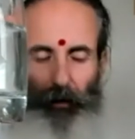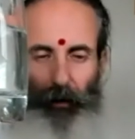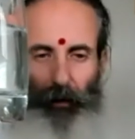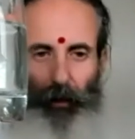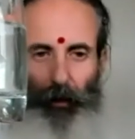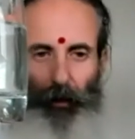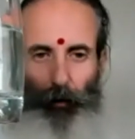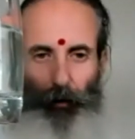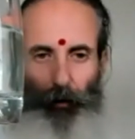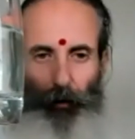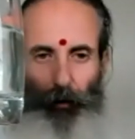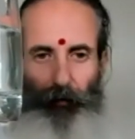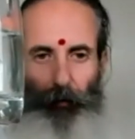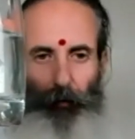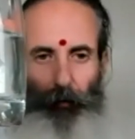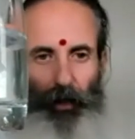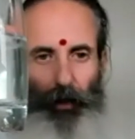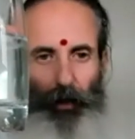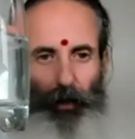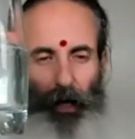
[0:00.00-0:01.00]
In order for
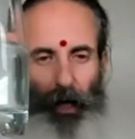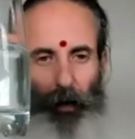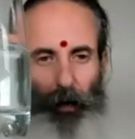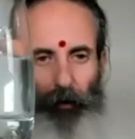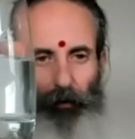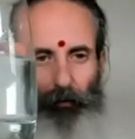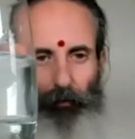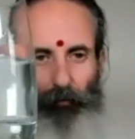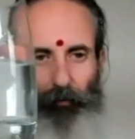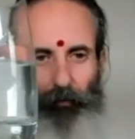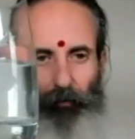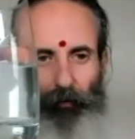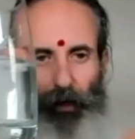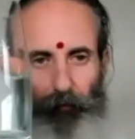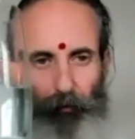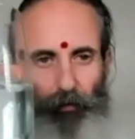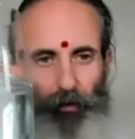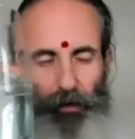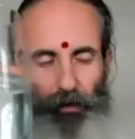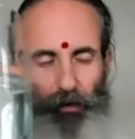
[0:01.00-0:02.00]
me to be able to drink
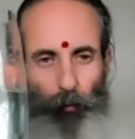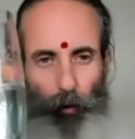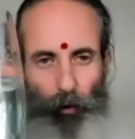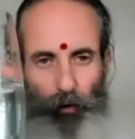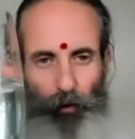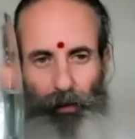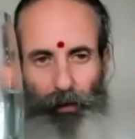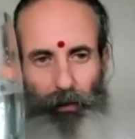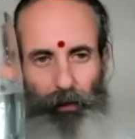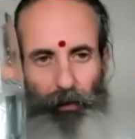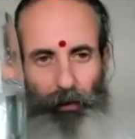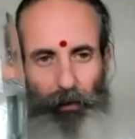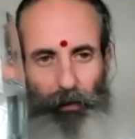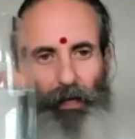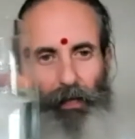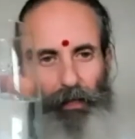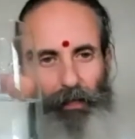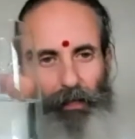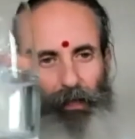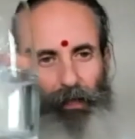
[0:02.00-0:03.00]
for this water, I
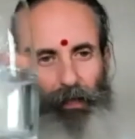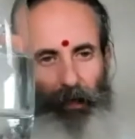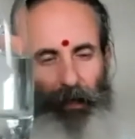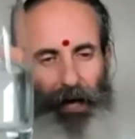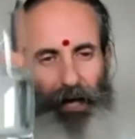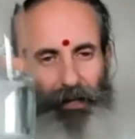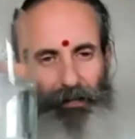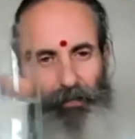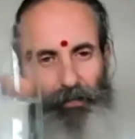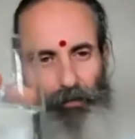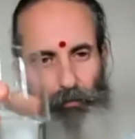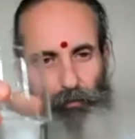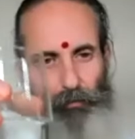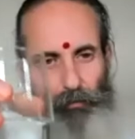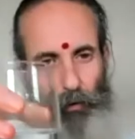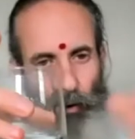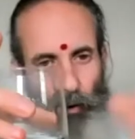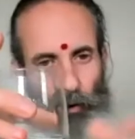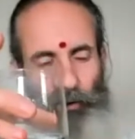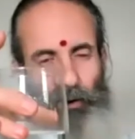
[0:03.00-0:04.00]
needed a glass to
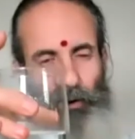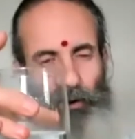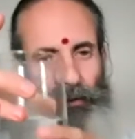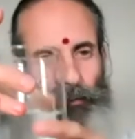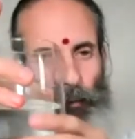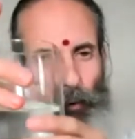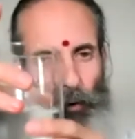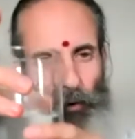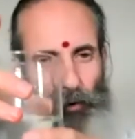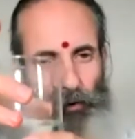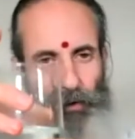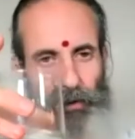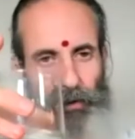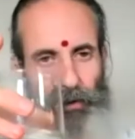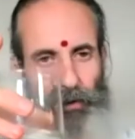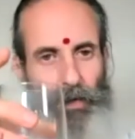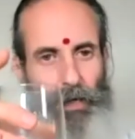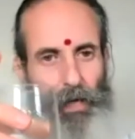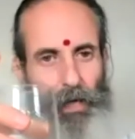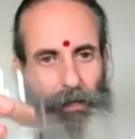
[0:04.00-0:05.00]
hold that
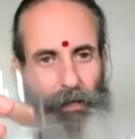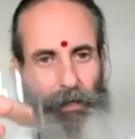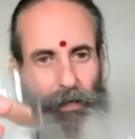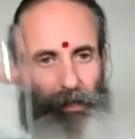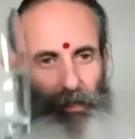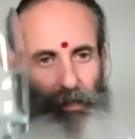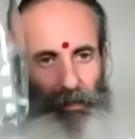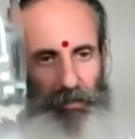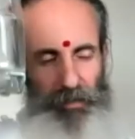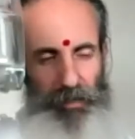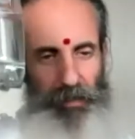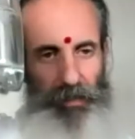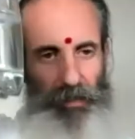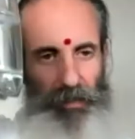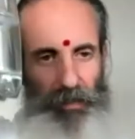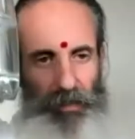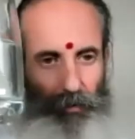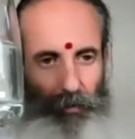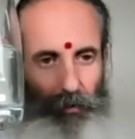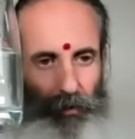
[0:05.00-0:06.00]
water, and then it's
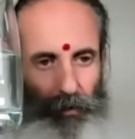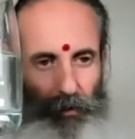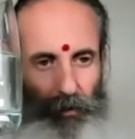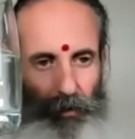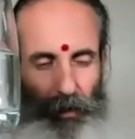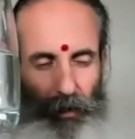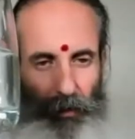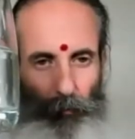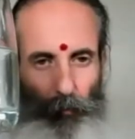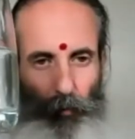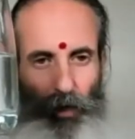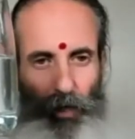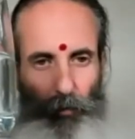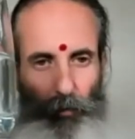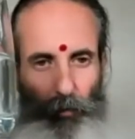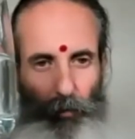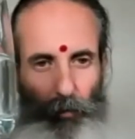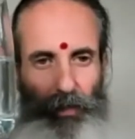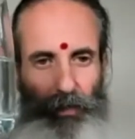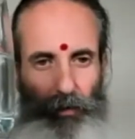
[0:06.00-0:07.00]
here. I can work
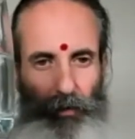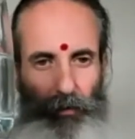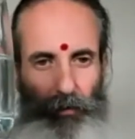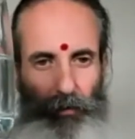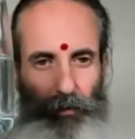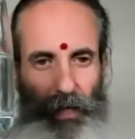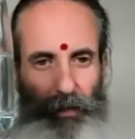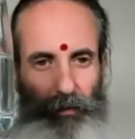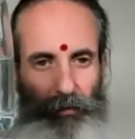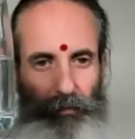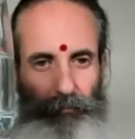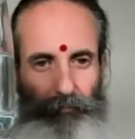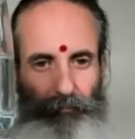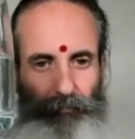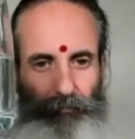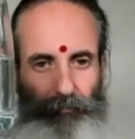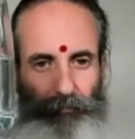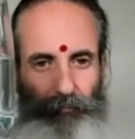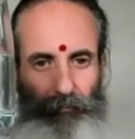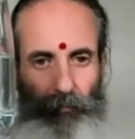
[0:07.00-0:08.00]
with it, correct?
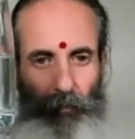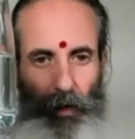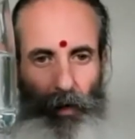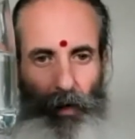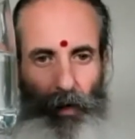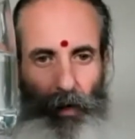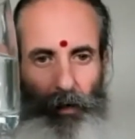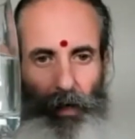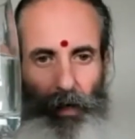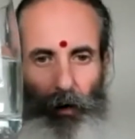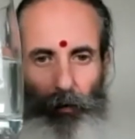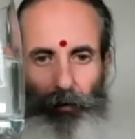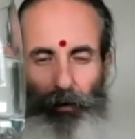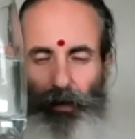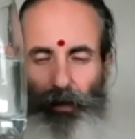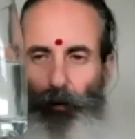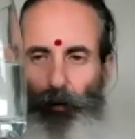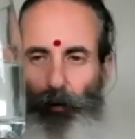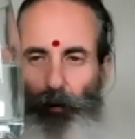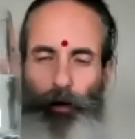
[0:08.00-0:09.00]
Now,
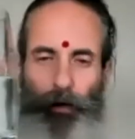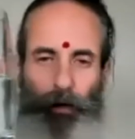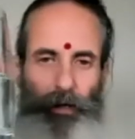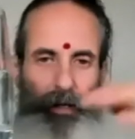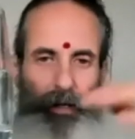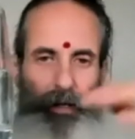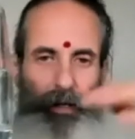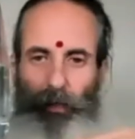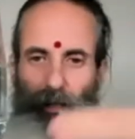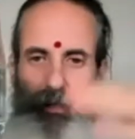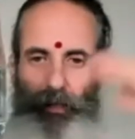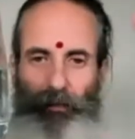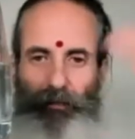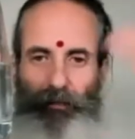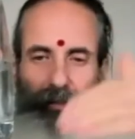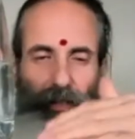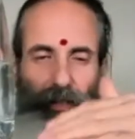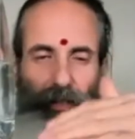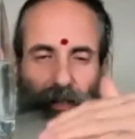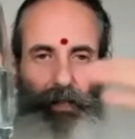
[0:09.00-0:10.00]
this water can be
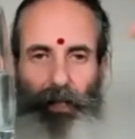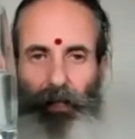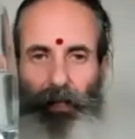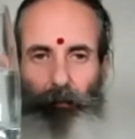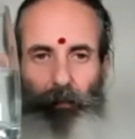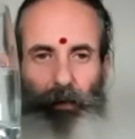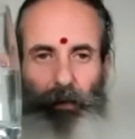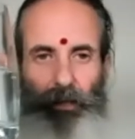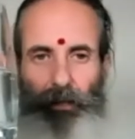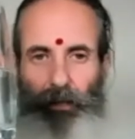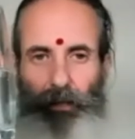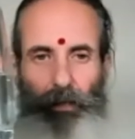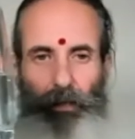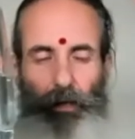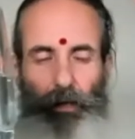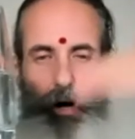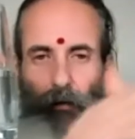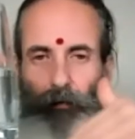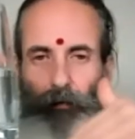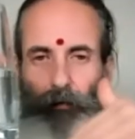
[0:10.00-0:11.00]
tea, can be
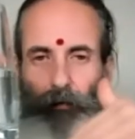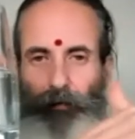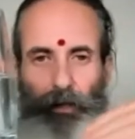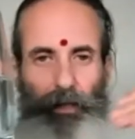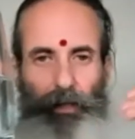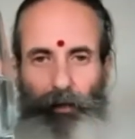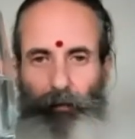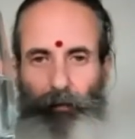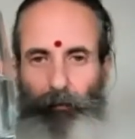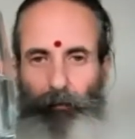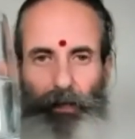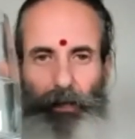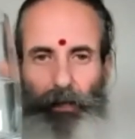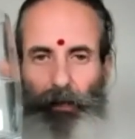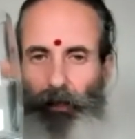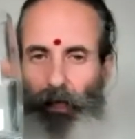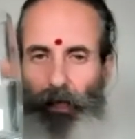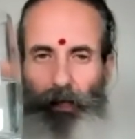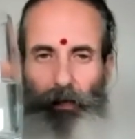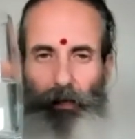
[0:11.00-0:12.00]
coffee, can
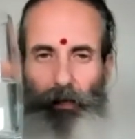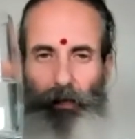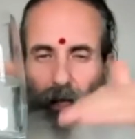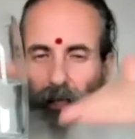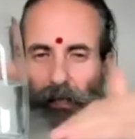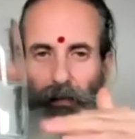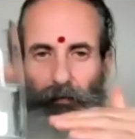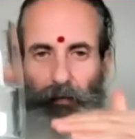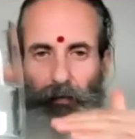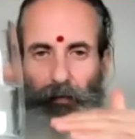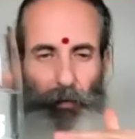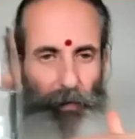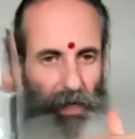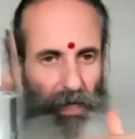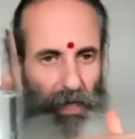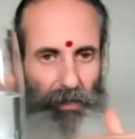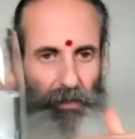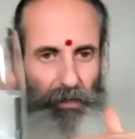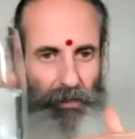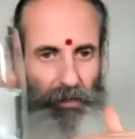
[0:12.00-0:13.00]
be many different
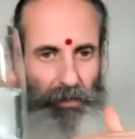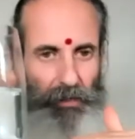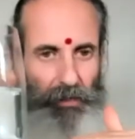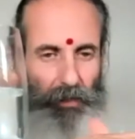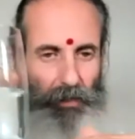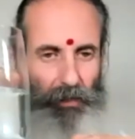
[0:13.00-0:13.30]
things.